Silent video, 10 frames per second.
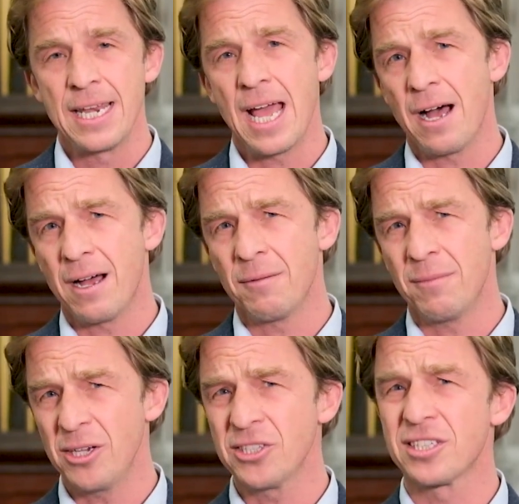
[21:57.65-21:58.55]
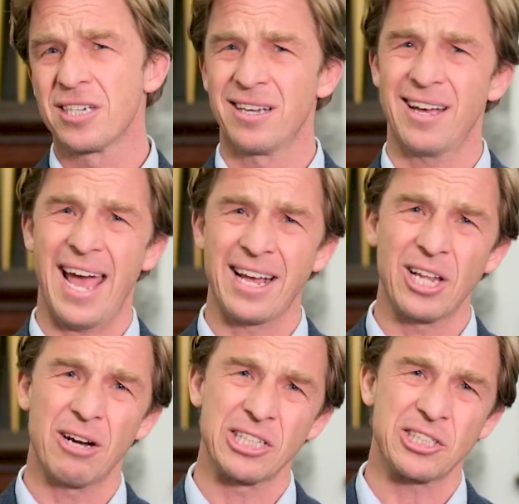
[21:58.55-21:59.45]
Now, most
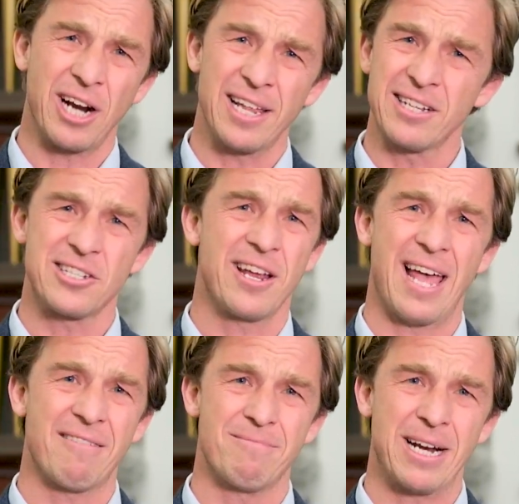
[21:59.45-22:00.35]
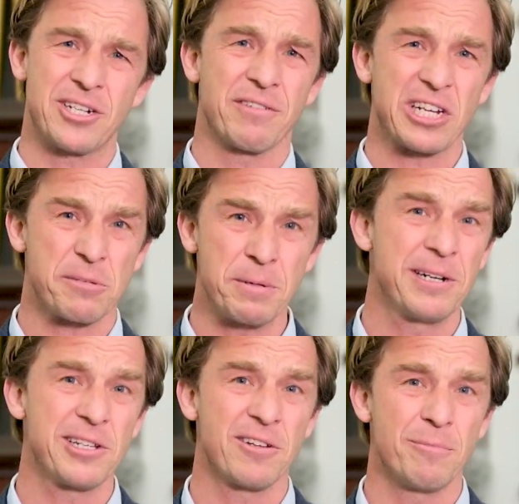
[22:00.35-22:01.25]
Anglo-Australians don't have much of
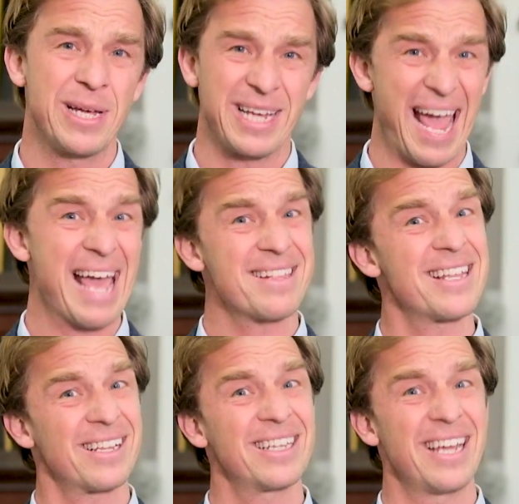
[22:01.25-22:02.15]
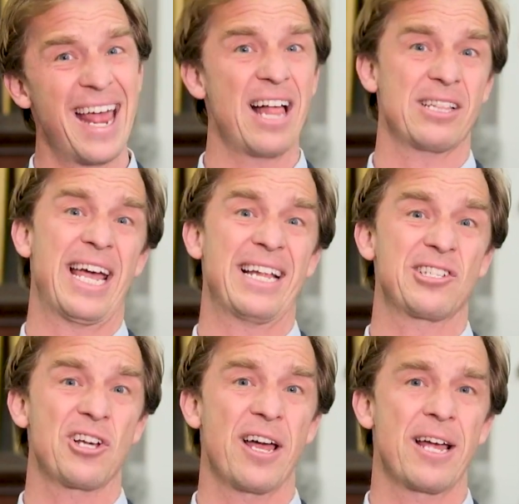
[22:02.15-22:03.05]
experience of being ethnically an
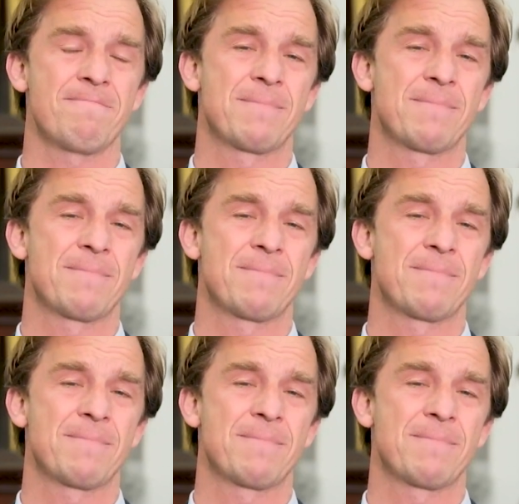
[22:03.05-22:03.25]
outsider.